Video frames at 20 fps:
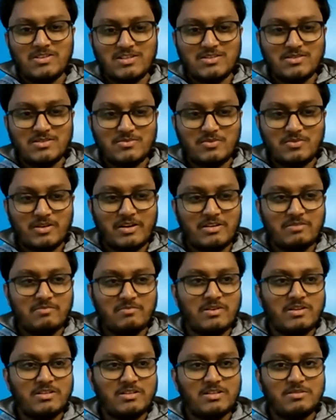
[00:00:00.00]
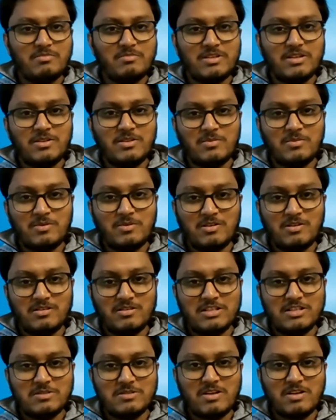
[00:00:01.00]
much for inviting me
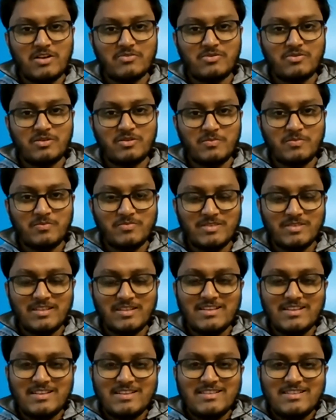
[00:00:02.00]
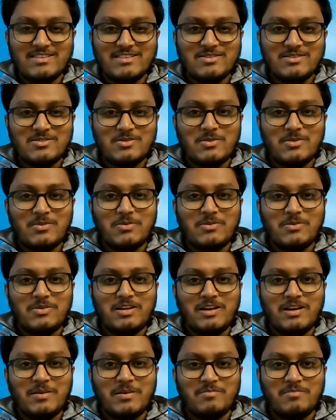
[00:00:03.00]
on this platform.
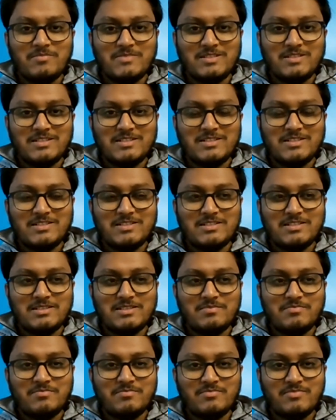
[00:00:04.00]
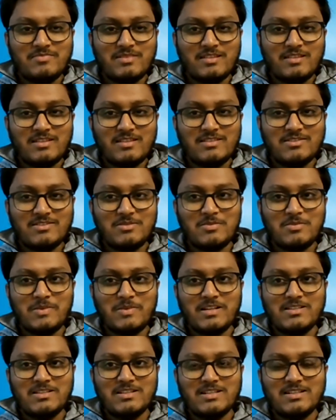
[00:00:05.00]
So yeah, uh,
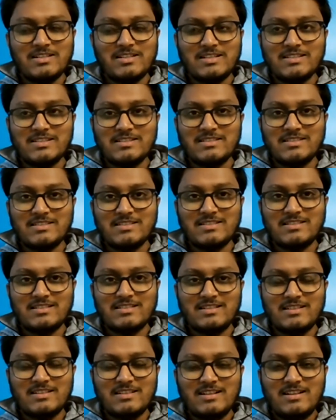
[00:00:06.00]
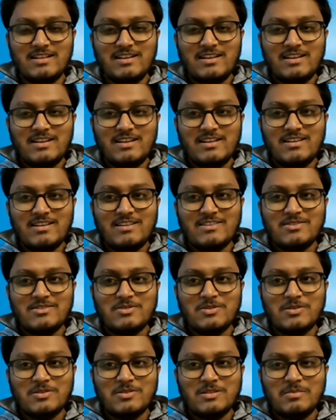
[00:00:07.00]
so my journey,
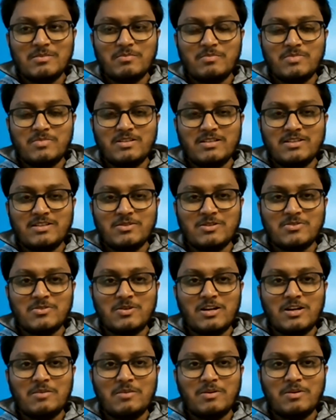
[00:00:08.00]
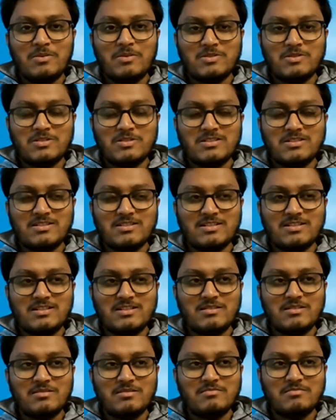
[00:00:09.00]
uh, so the it was all about
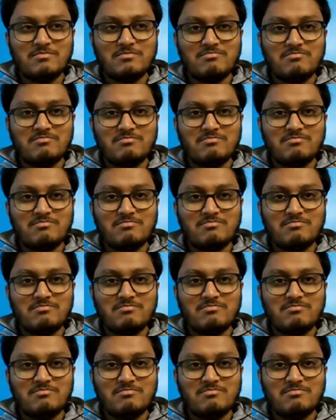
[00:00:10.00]
uh,